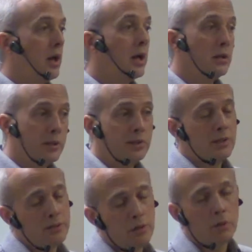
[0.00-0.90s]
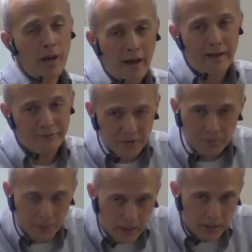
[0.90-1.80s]
At least they don't have to
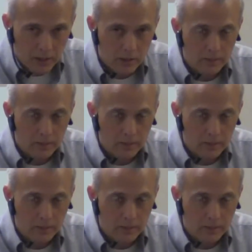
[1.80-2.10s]
be.